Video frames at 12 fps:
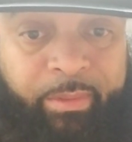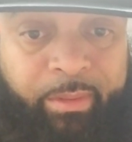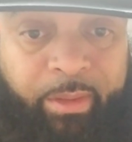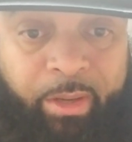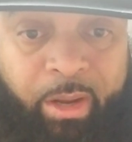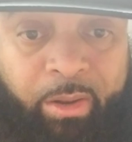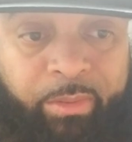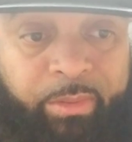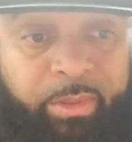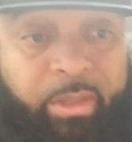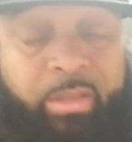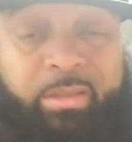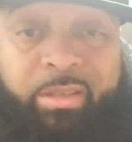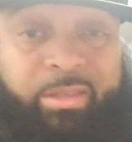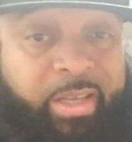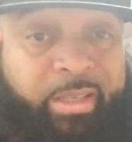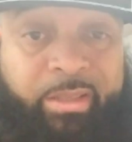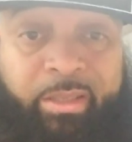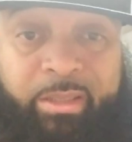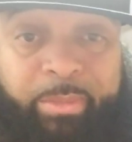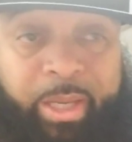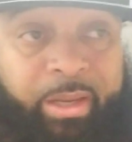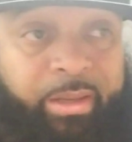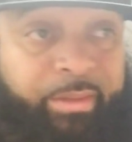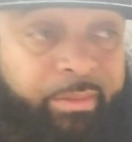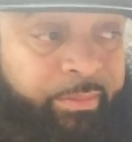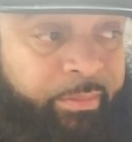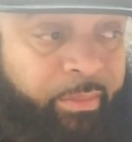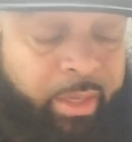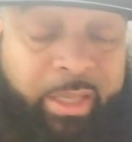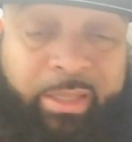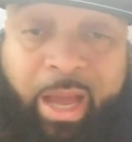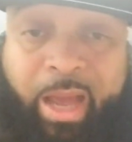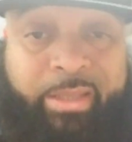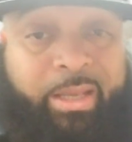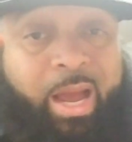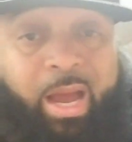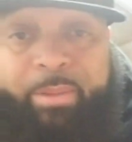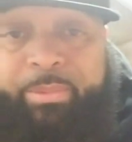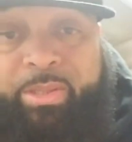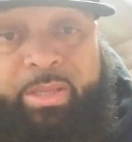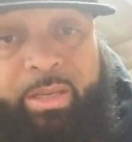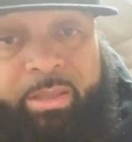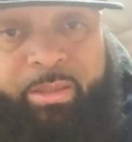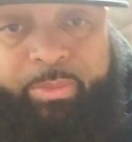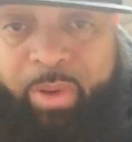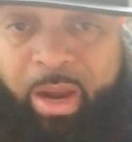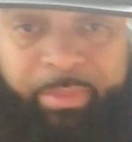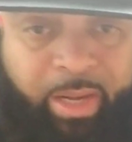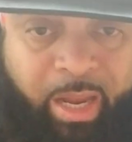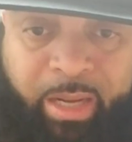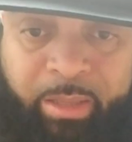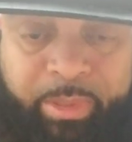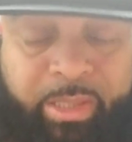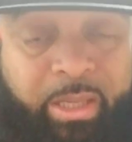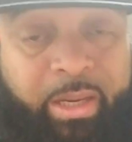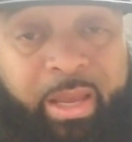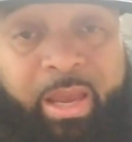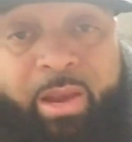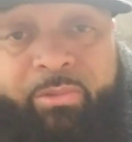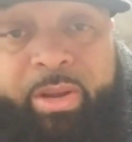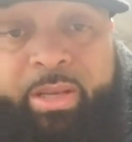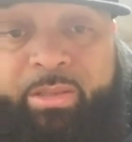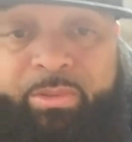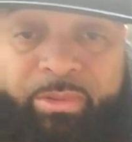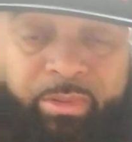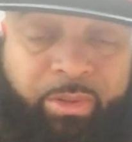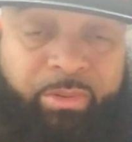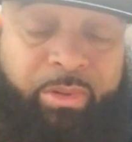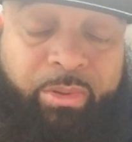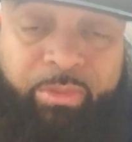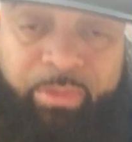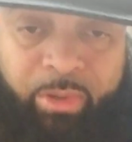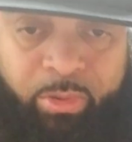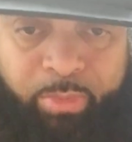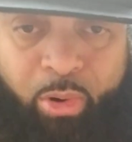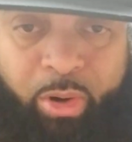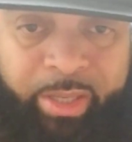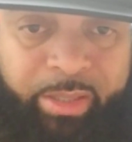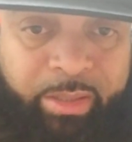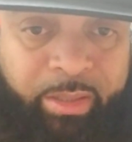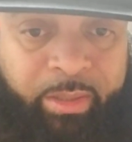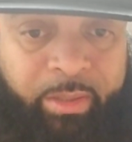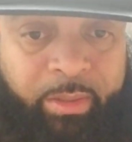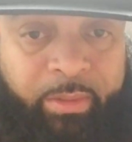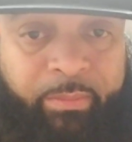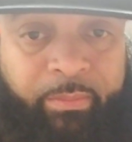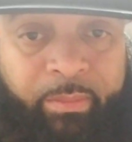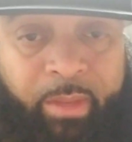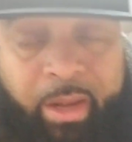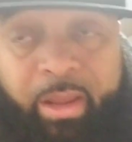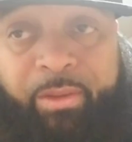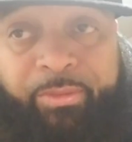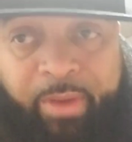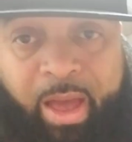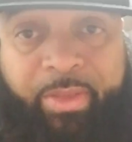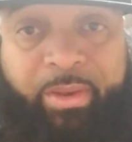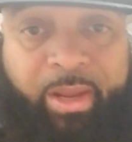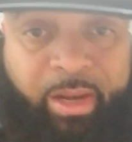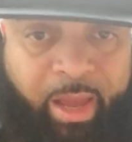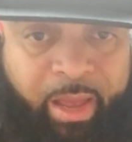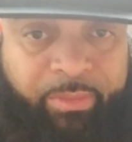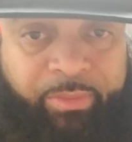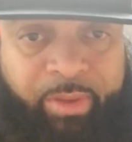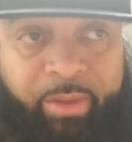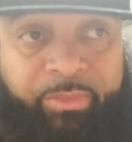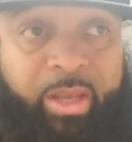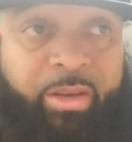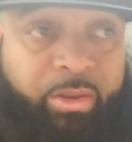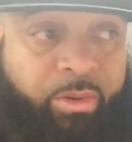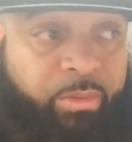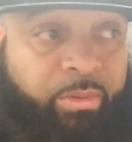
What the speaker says: The statistics, man, is a high percentage, probably 90%. They can't raise no boys. They need a father in their life, and if they do